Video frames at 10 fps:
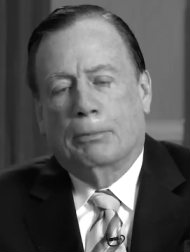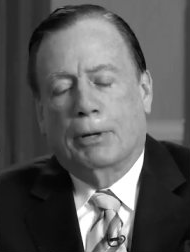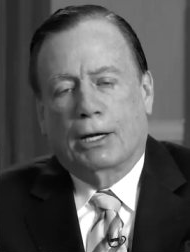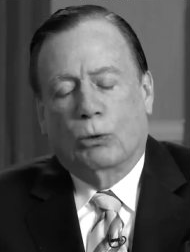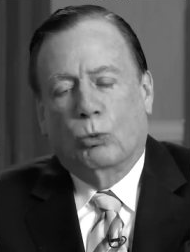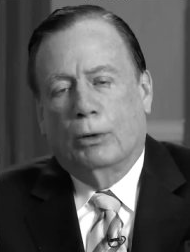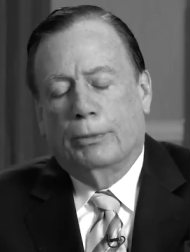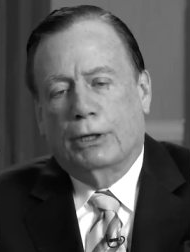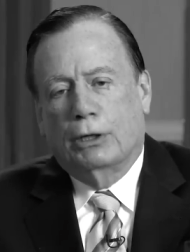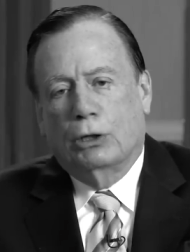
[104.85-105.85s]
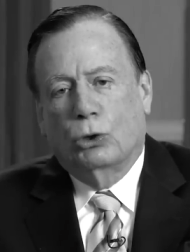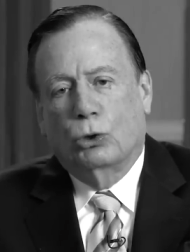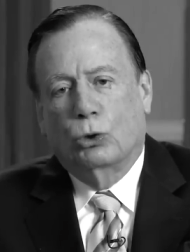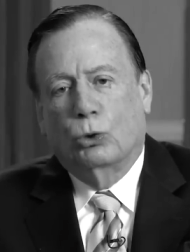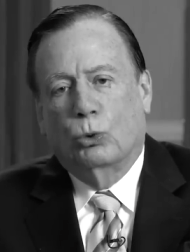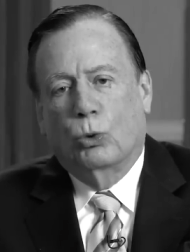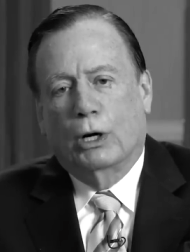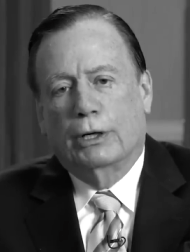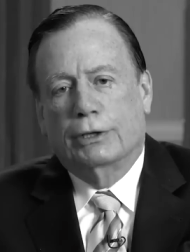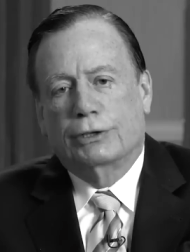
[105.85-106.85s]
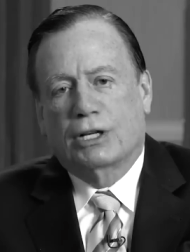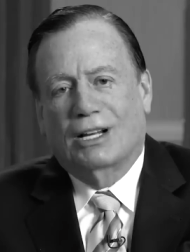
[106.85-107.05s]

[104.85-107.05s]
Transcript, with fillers: about a woman who was